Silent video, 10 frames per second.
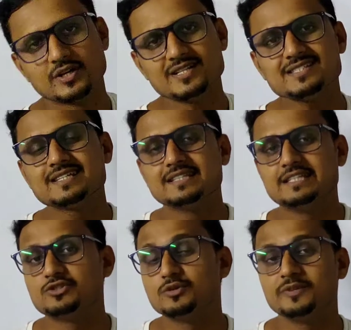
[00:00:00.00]
Friends,
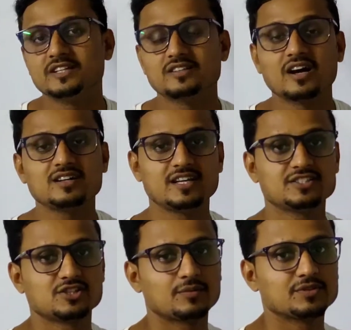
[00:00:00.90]
this will be the third
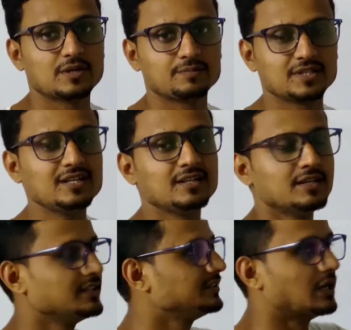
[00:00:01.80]
lecture of the chapter
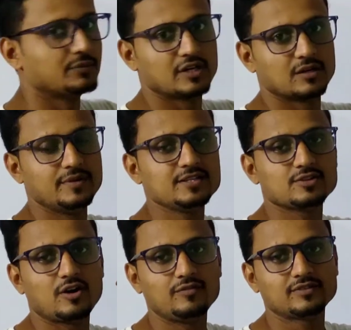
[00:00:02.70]
Thermodynamics
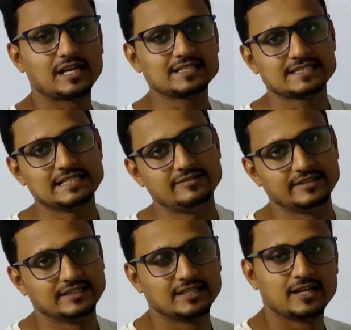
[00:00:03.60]
of class
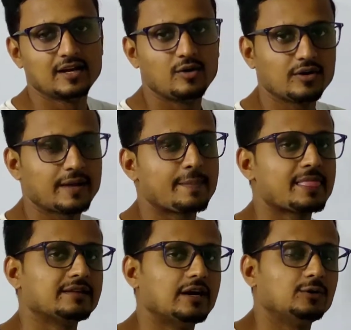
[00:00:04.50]
11. Okay,
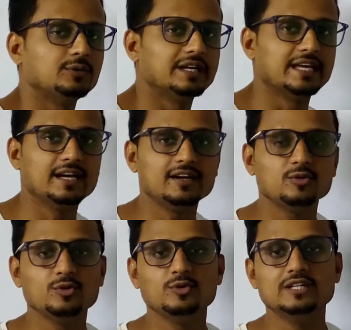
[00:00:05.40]
now here
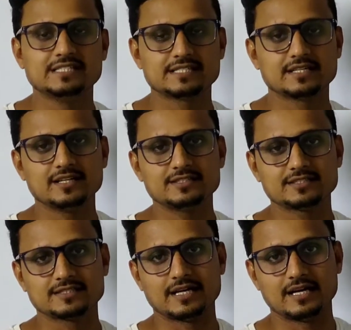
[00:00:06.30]
we will
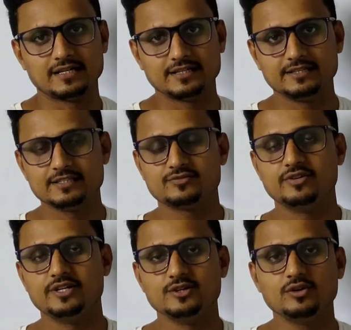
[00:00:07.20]
discuss in this
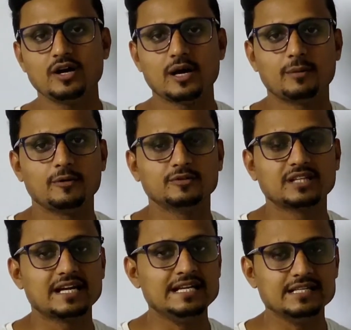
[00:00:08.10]
video about
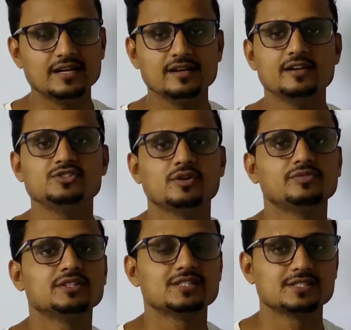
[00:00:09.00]
the internal energy
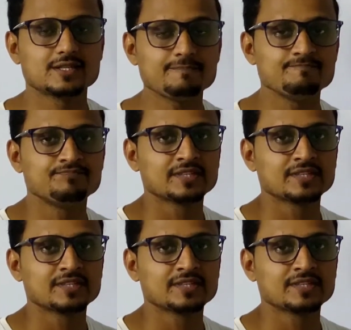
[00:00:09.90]
of the system